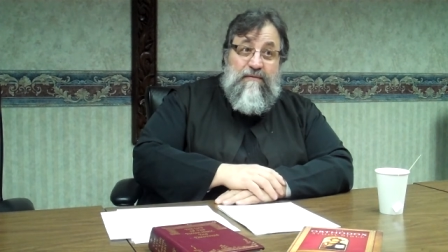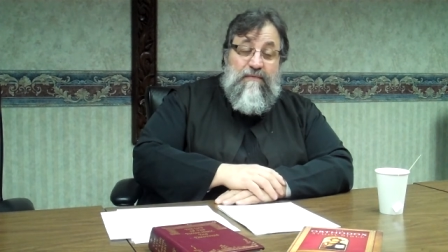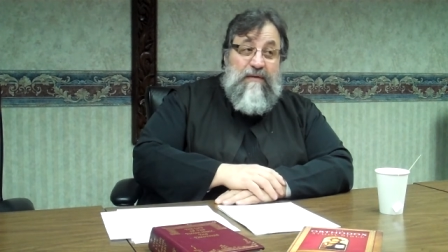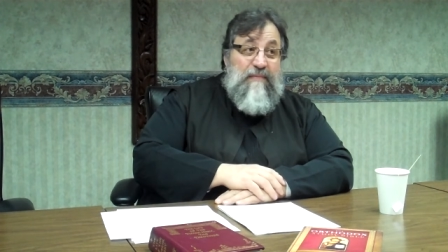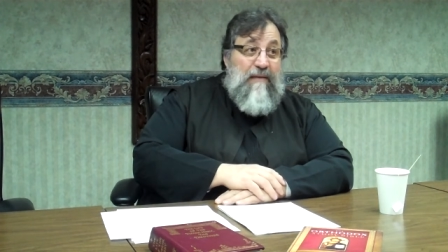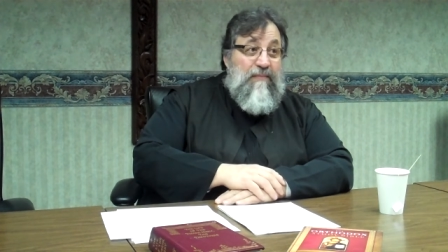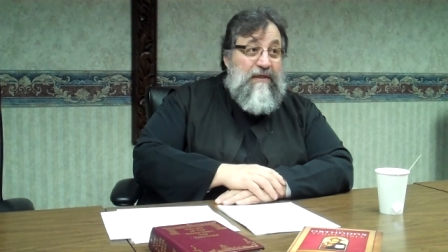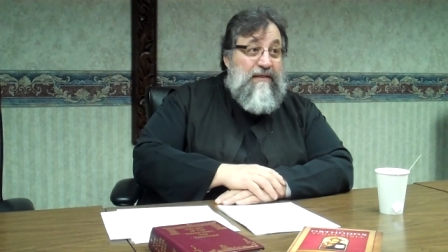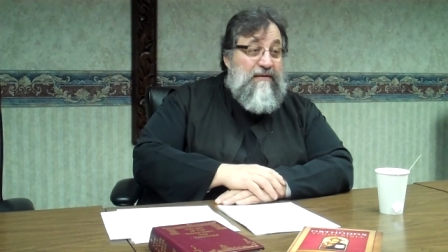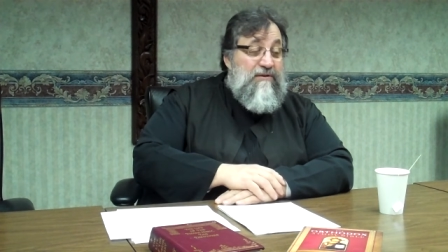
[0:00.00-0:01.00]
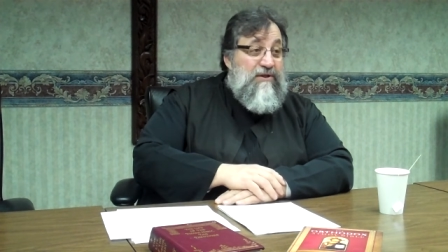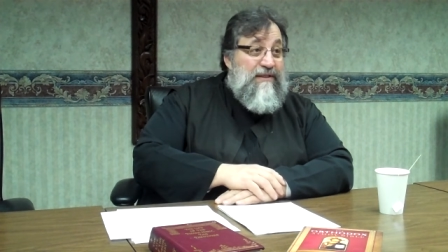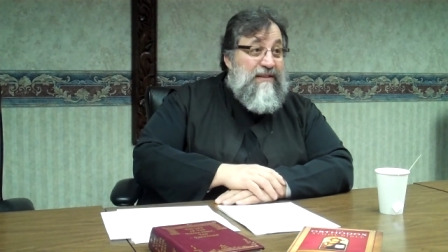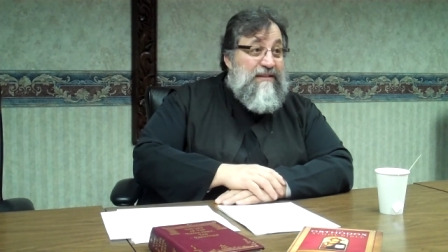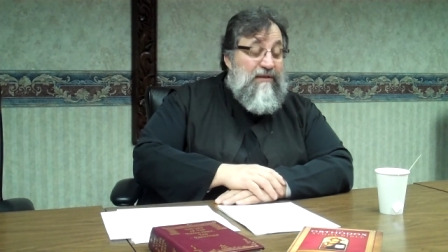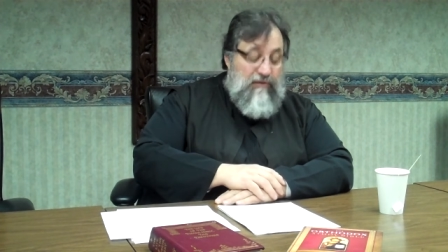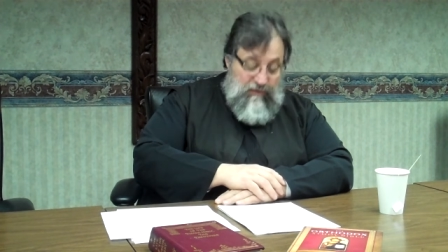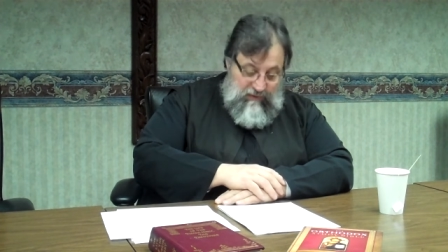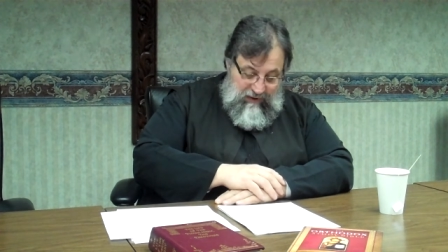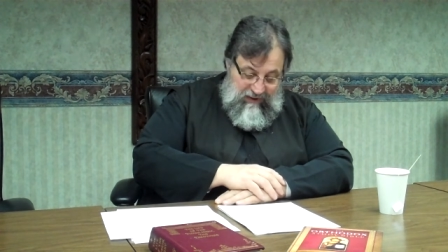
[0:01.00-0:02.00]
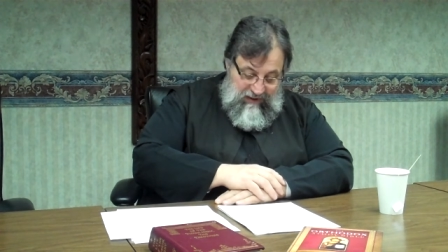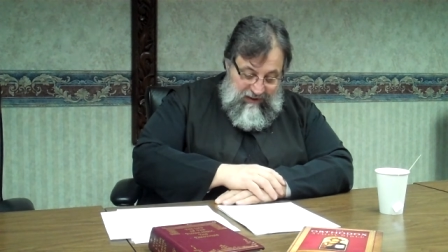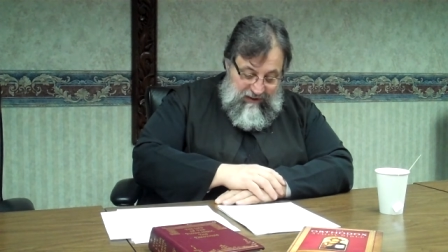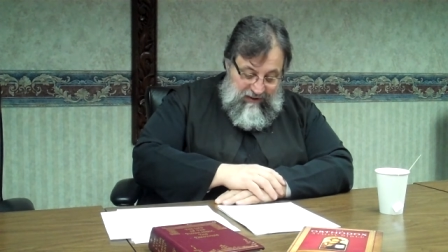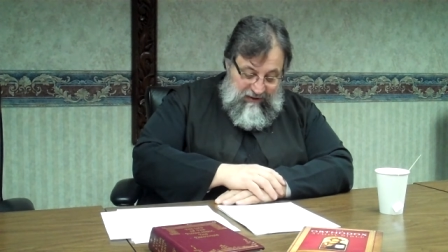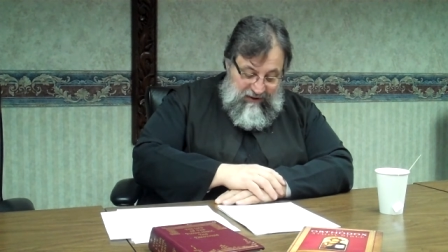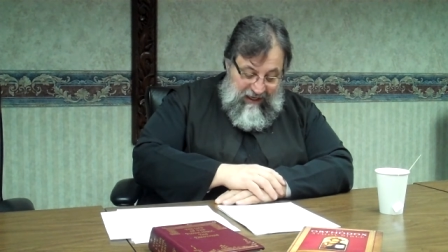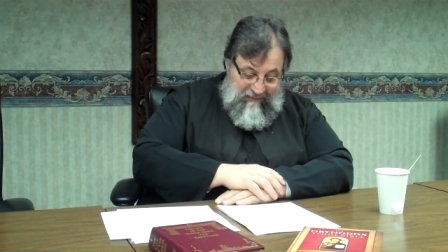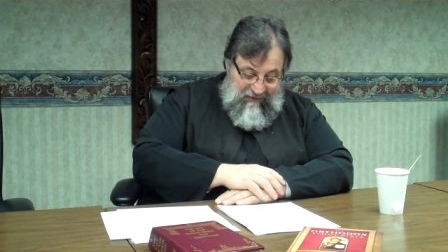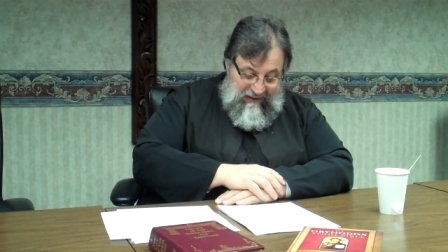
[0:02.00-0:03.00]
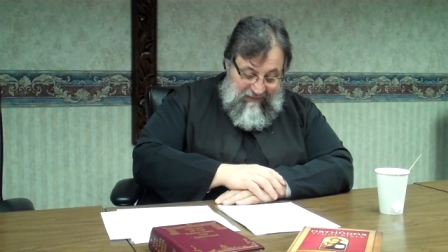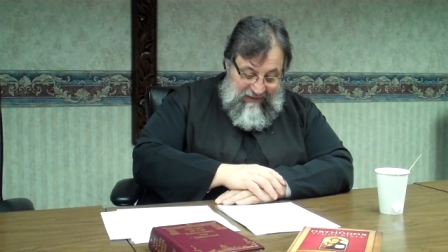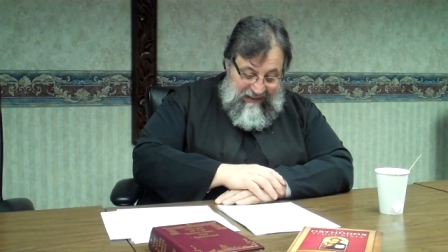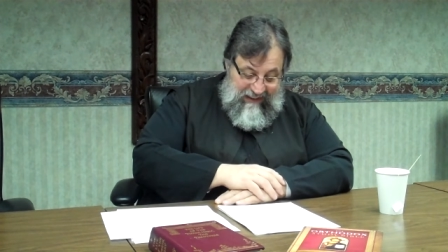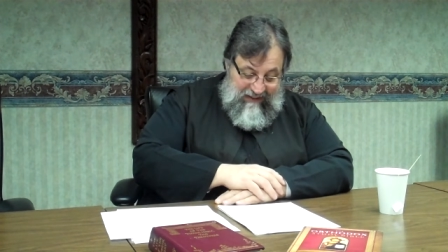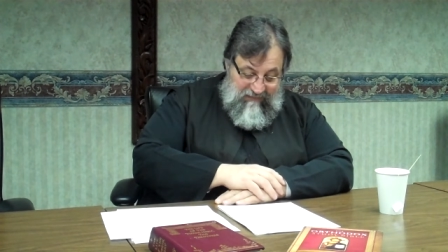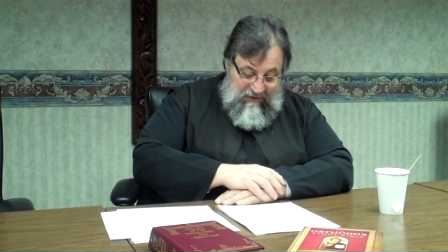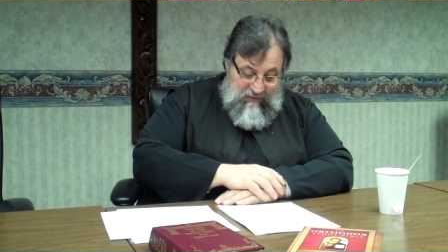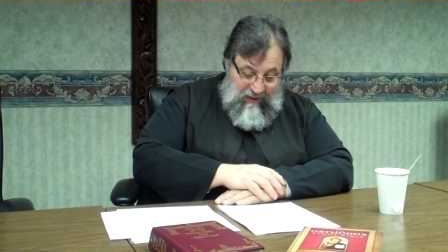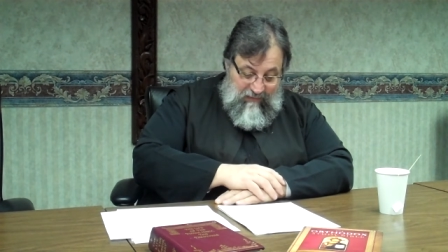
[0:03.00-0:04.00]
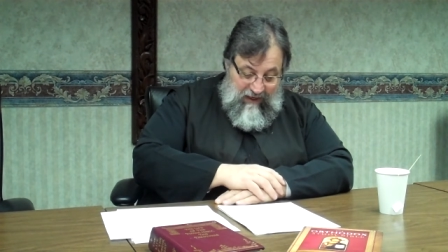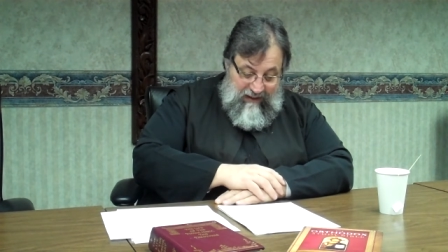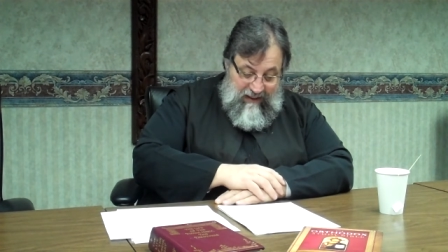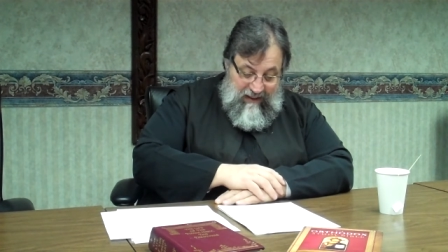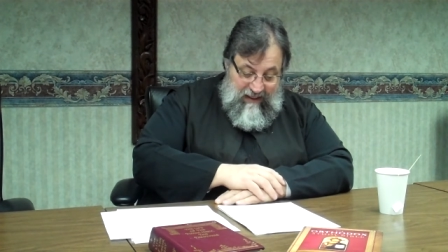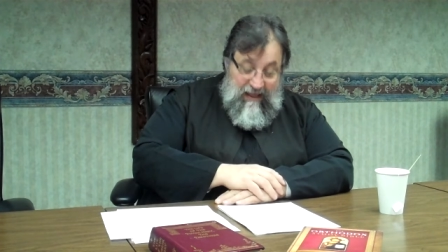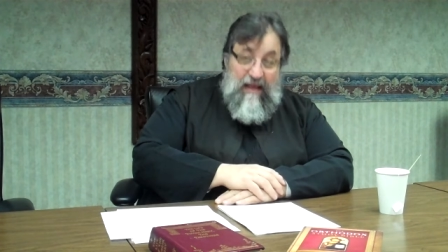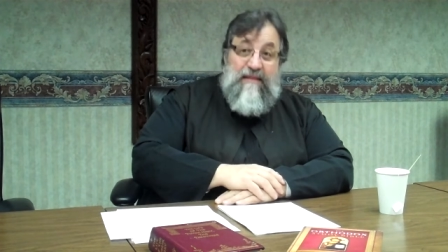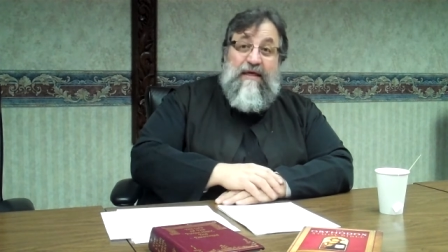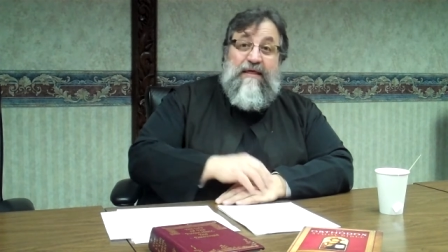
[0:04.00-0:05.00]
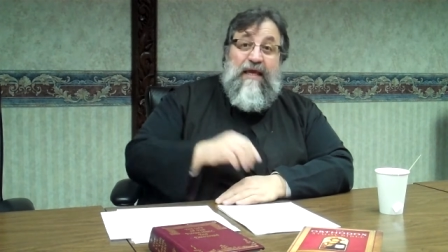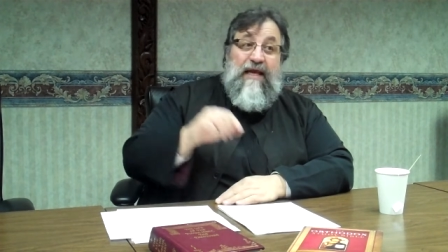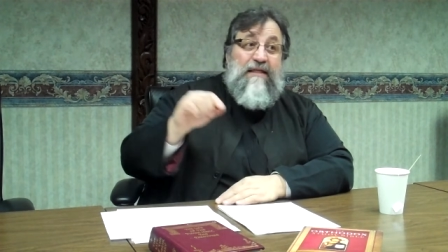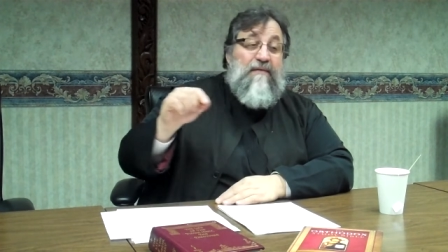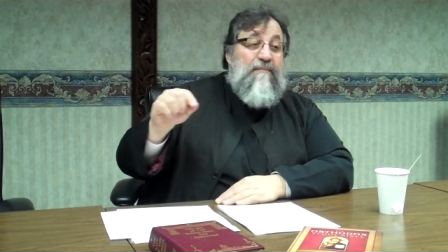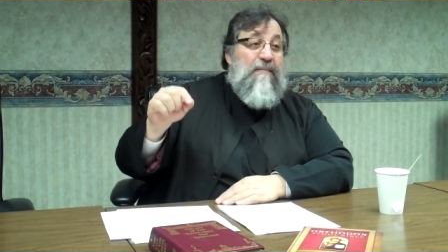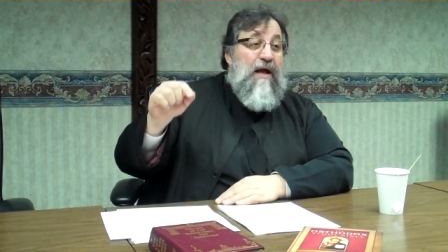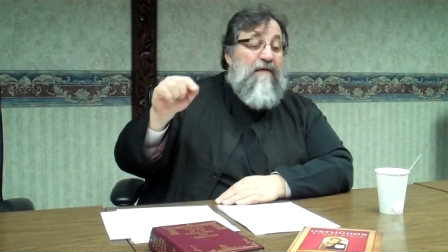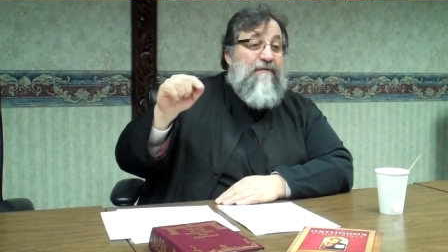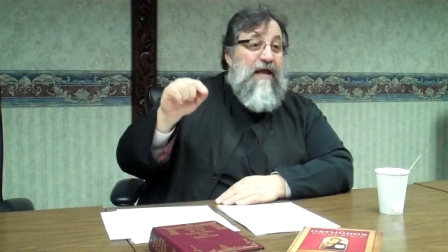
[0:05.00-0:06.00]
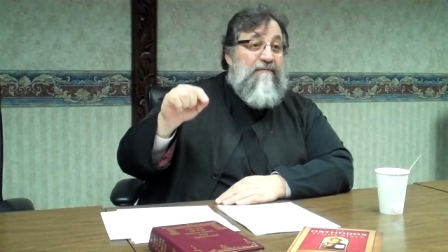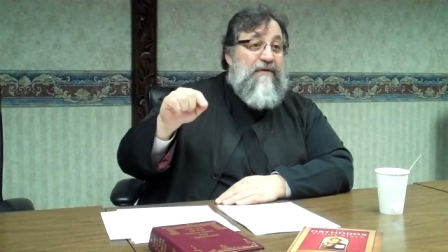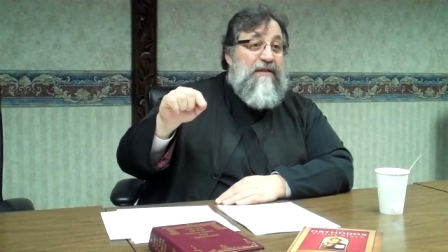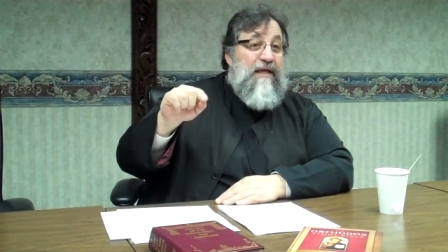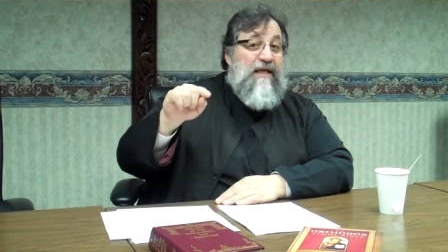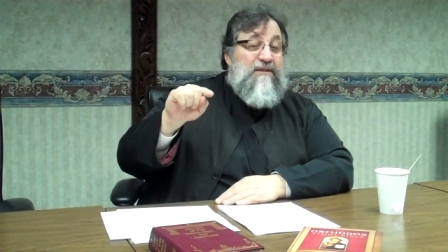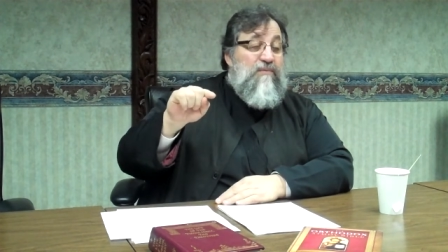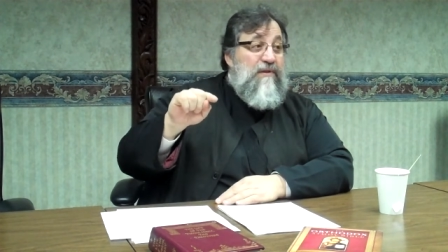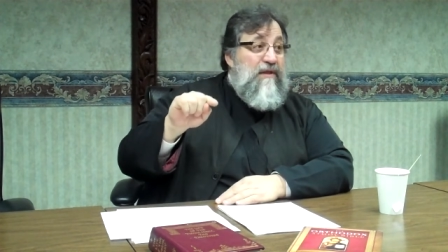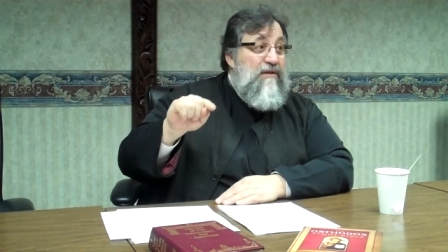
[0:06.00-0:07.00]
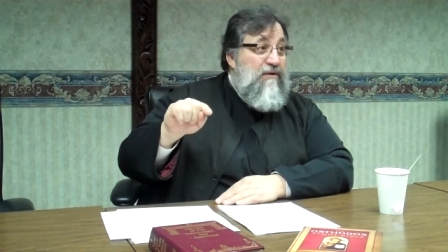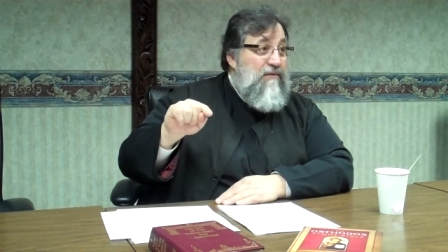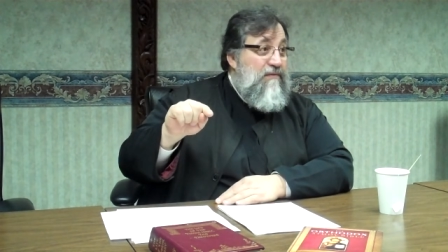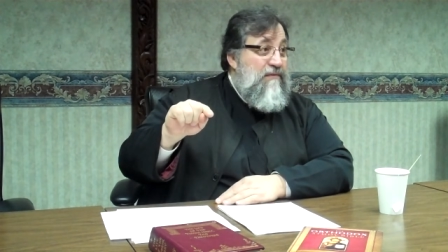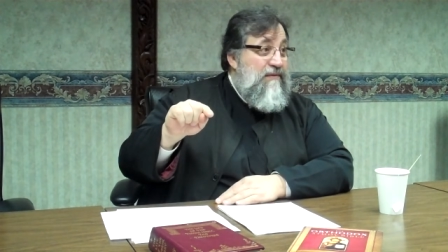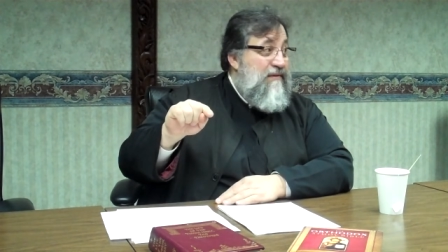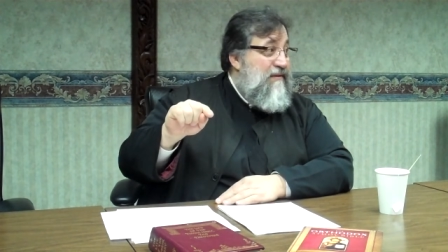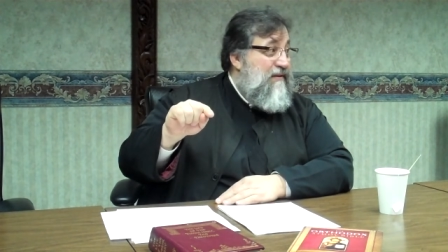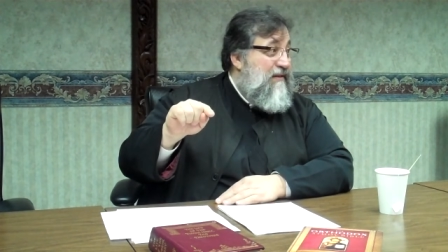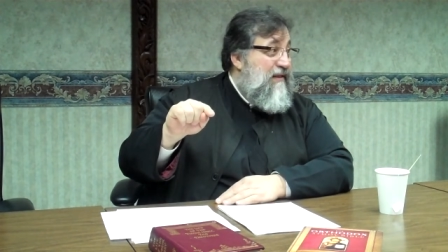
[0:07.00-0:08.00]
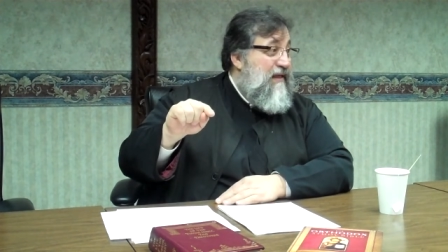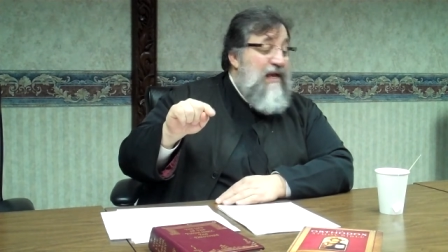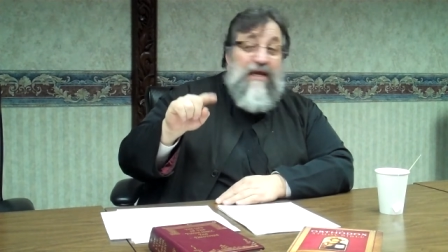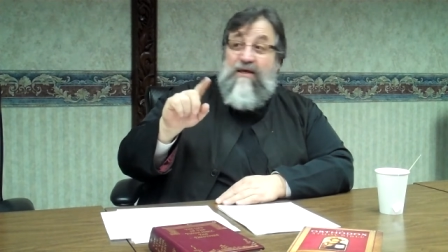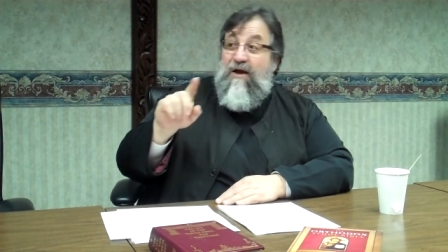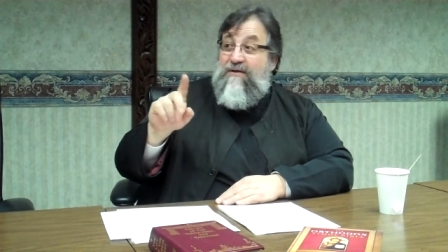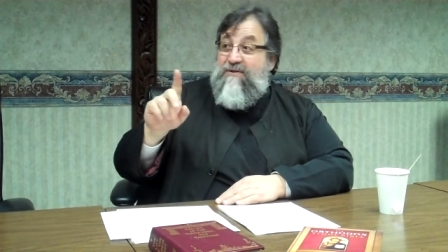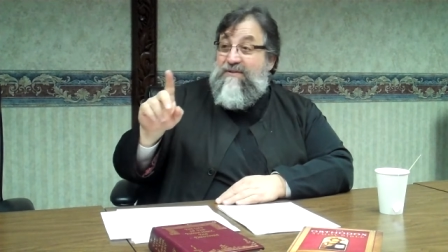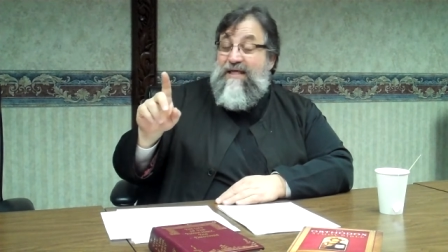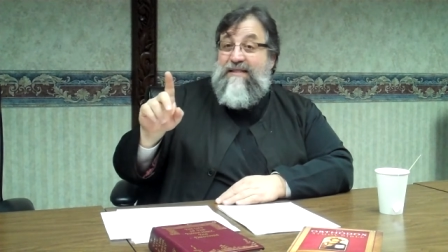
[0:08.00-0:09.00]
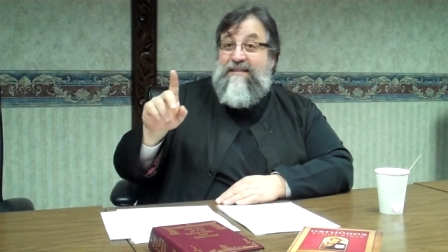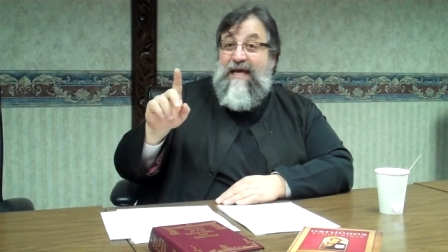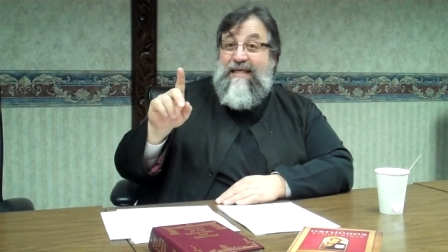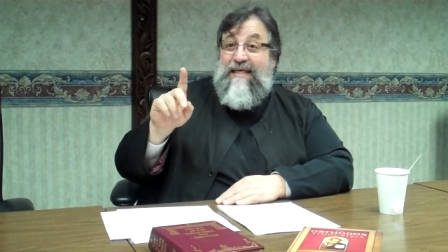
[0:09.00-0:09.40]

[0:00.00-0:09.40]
Remember Jesus in Luke chapter 17, verse 21 the kingdom of heaven is within you. He also says that